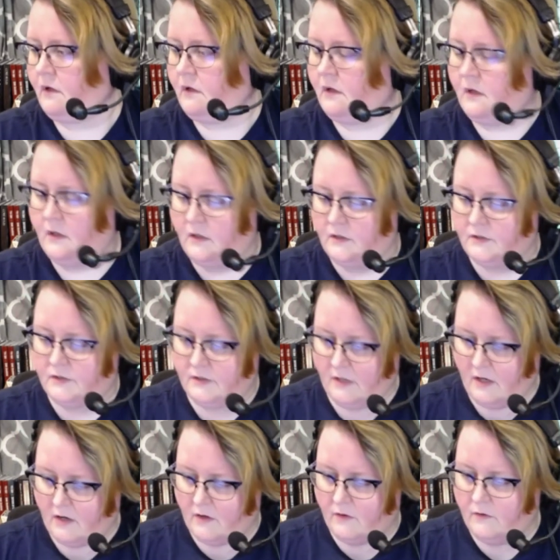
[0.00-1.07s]

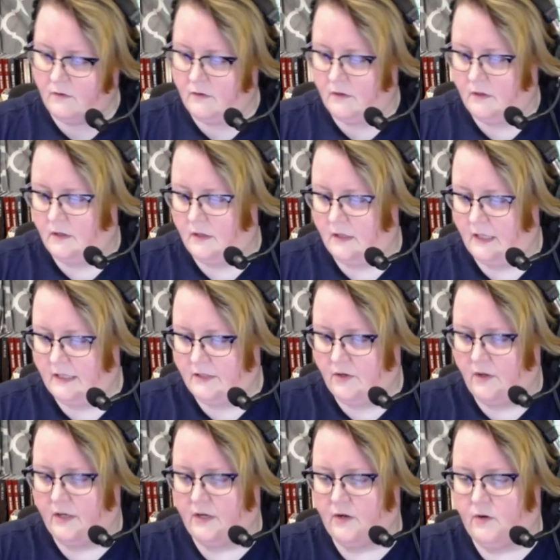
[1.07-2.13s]
So, let's go ahead and
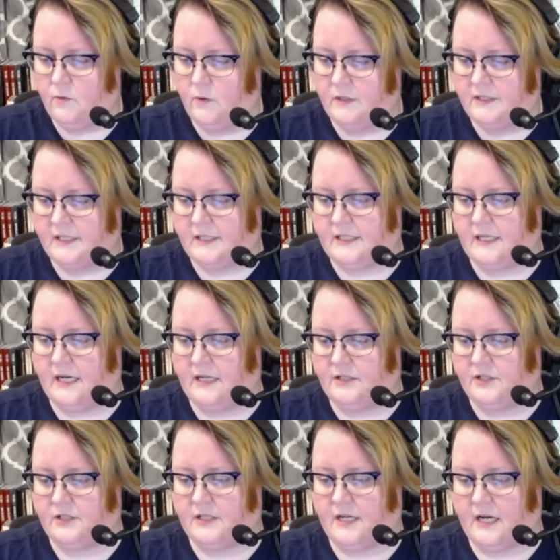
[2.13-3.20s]
go to 168 just
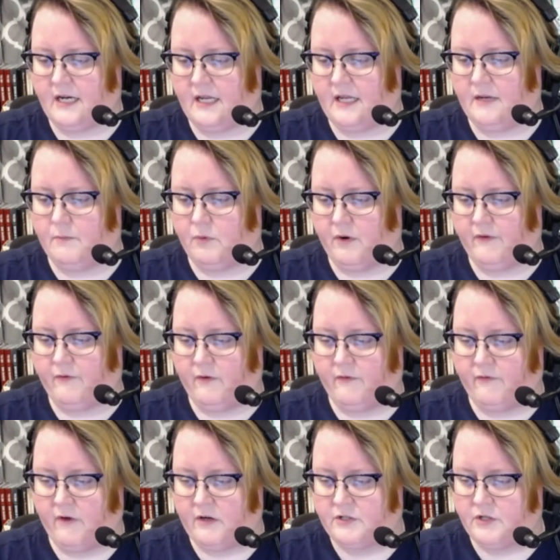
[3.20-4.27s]
to kind of get a brief
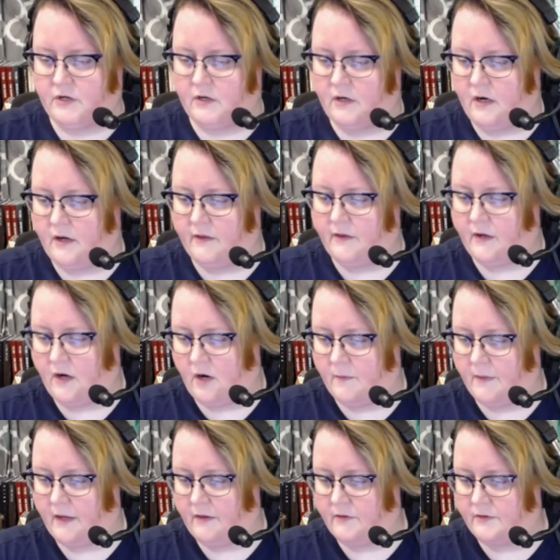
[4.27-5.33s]
refresher on the
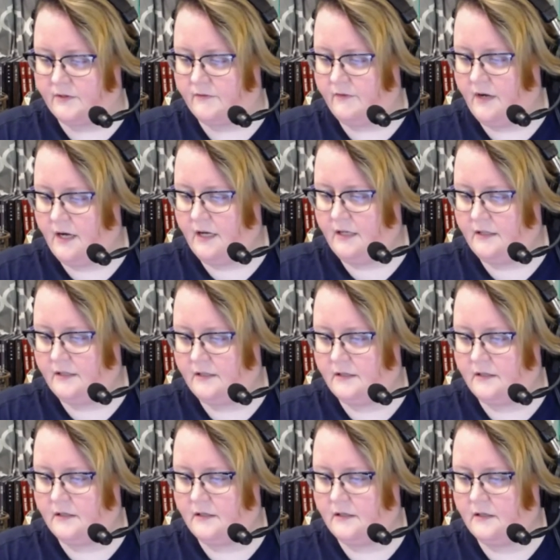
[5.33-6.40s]
Carpathos device.
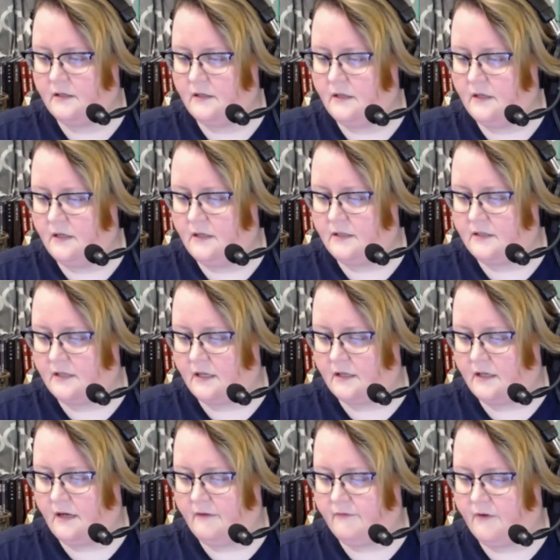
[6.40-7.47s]
It's not
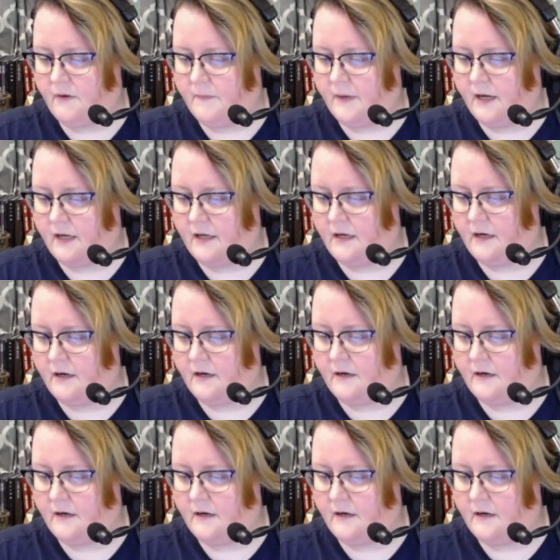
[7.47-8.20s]
that far back here.